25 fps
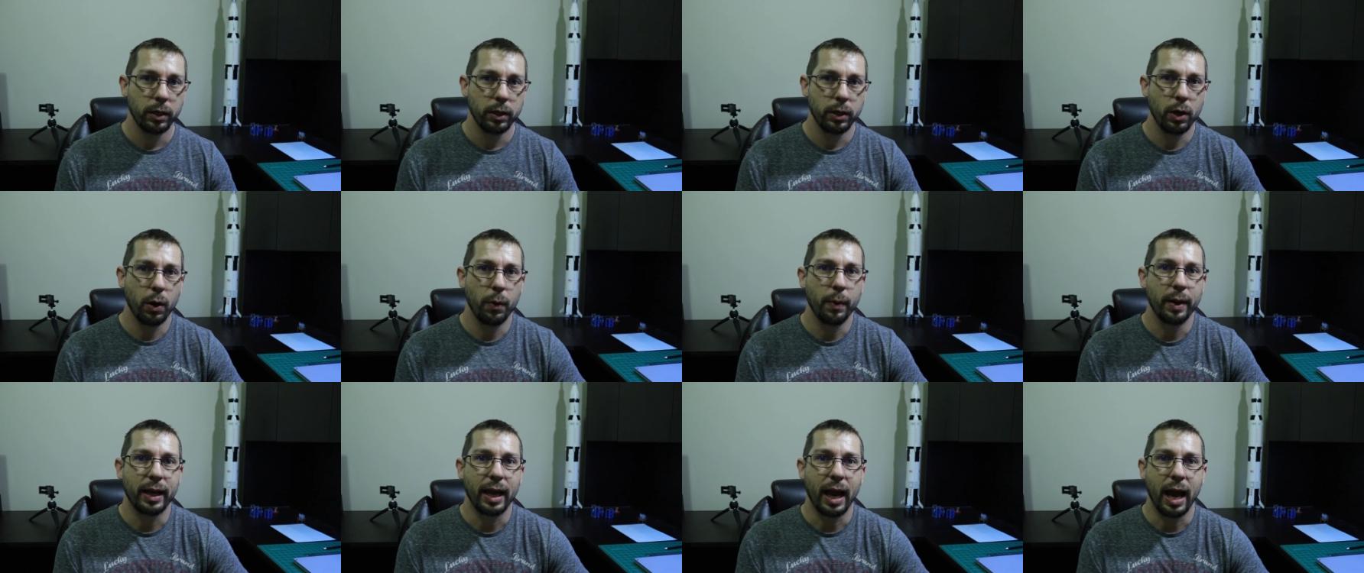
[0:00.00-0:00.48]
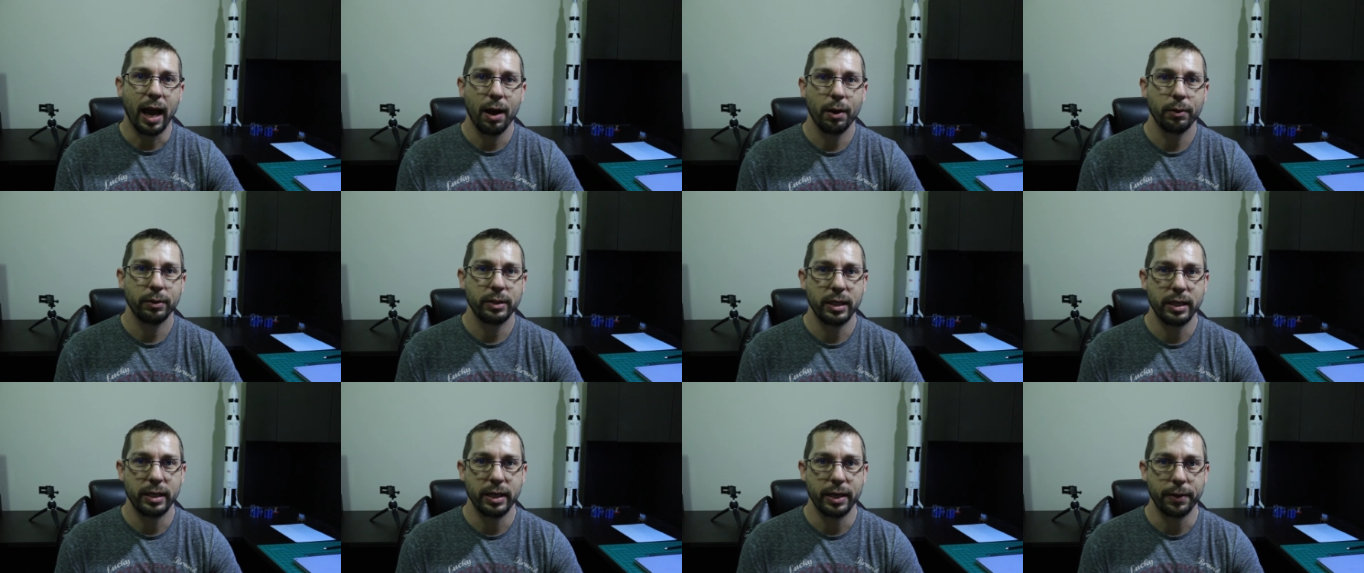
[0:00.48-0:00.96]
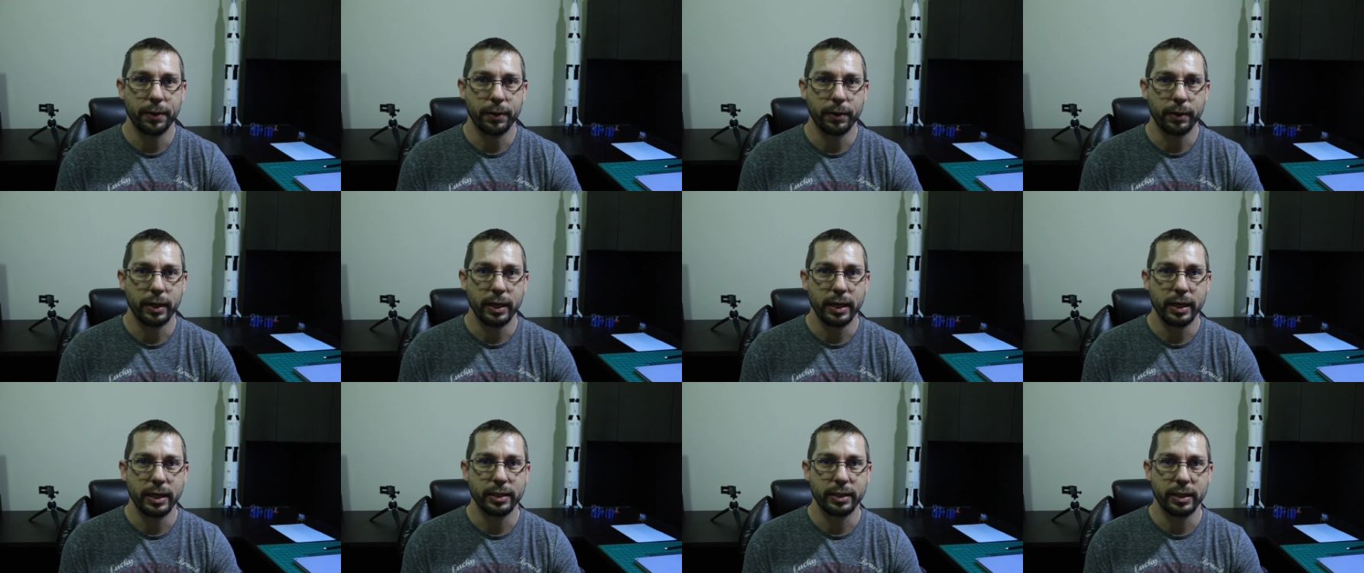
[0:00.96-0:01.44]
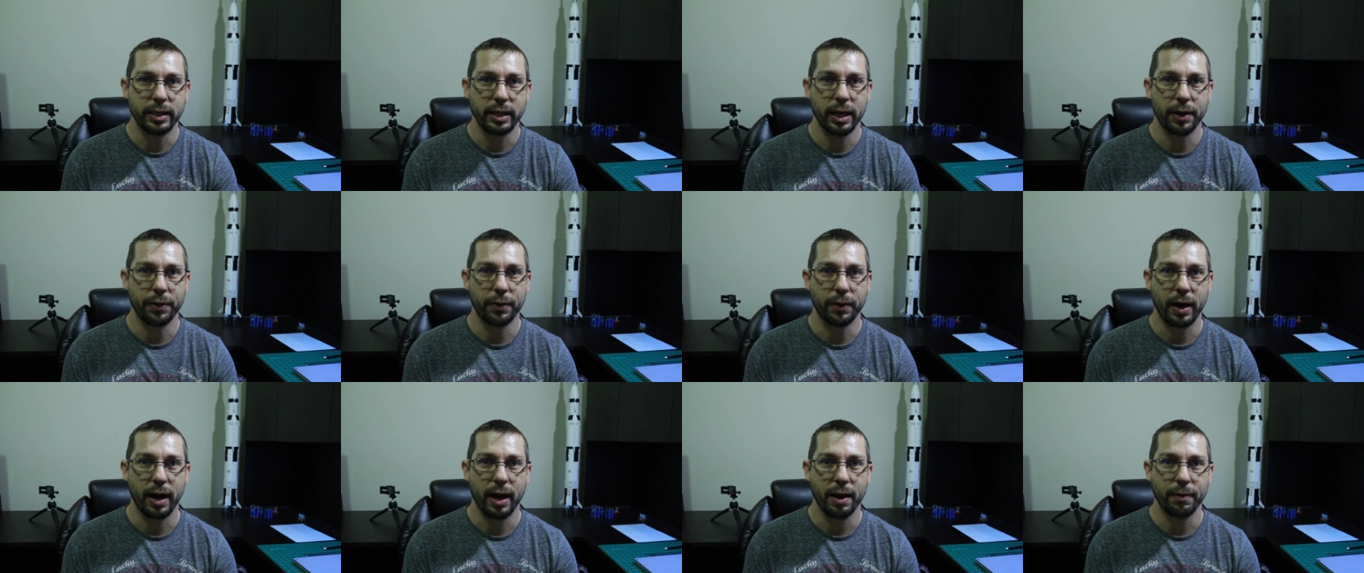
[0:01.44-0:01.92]
Knowing how to dither is the
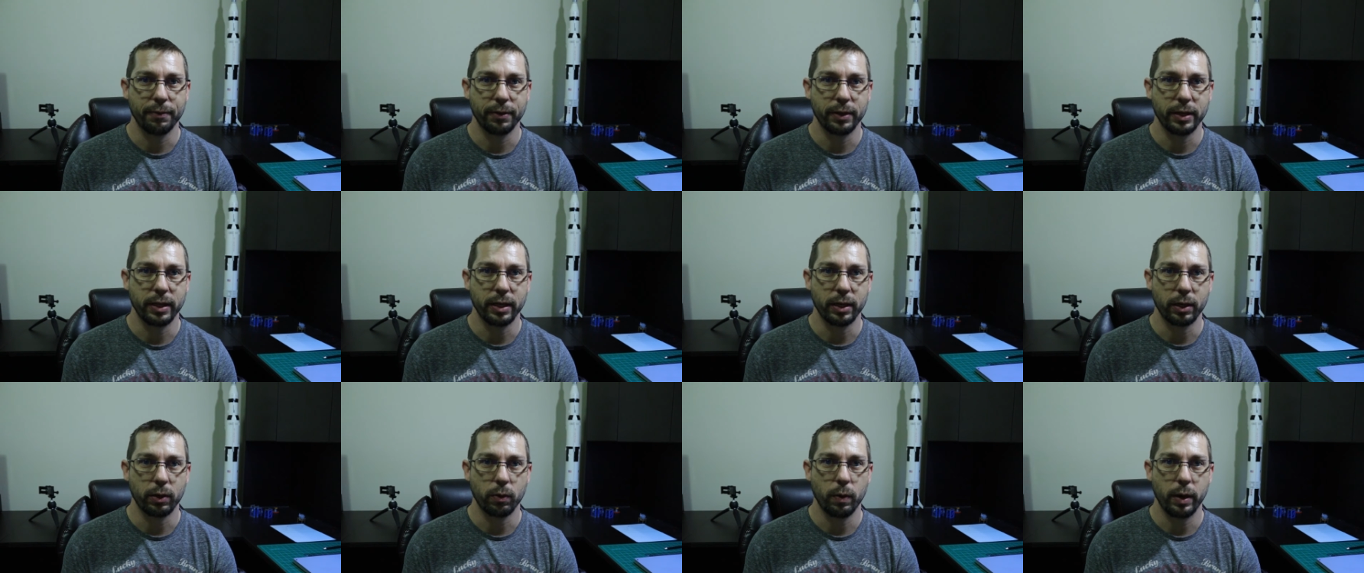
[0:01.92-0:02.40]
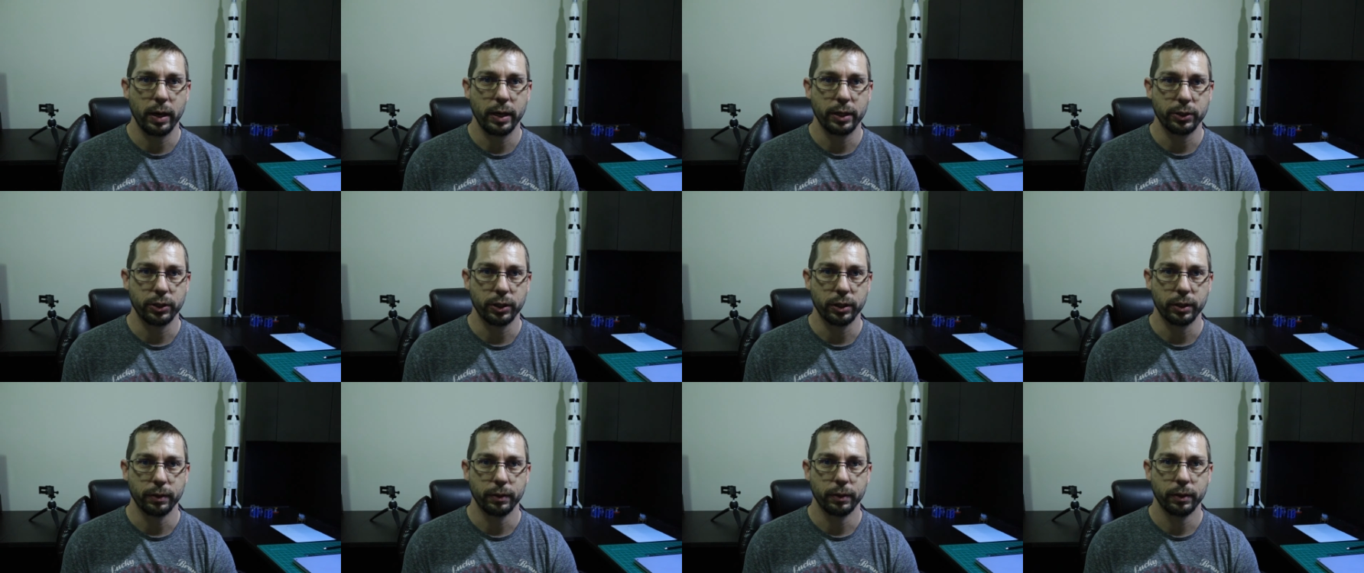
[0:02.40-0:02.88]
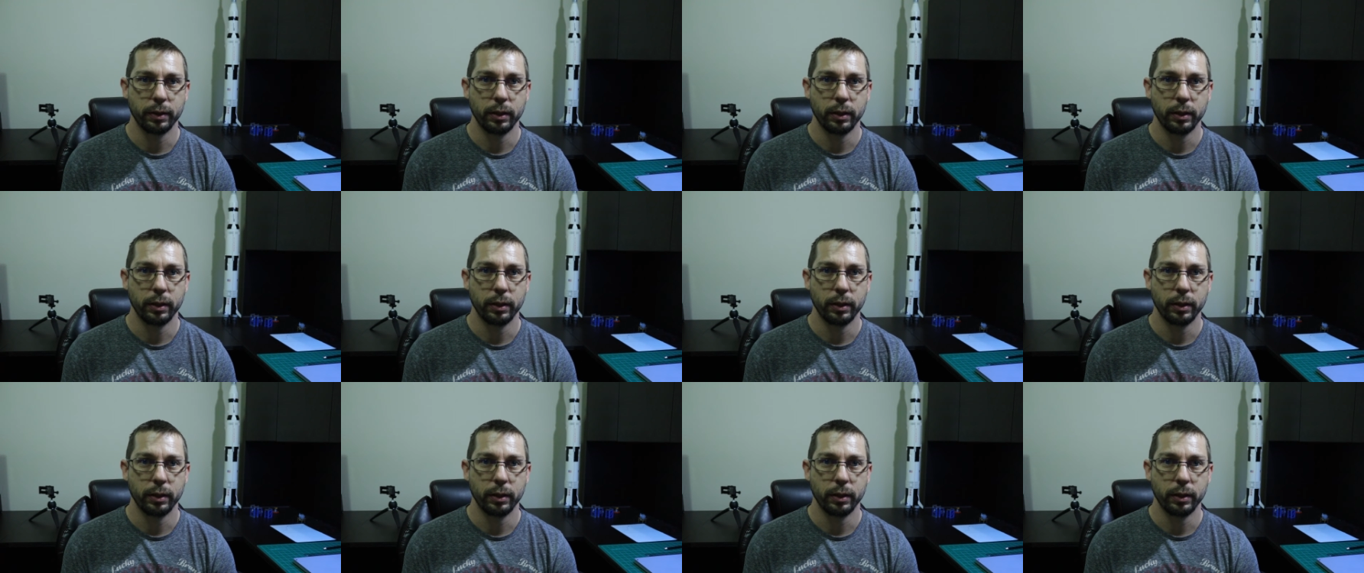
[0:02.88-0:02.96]
other half of the equation.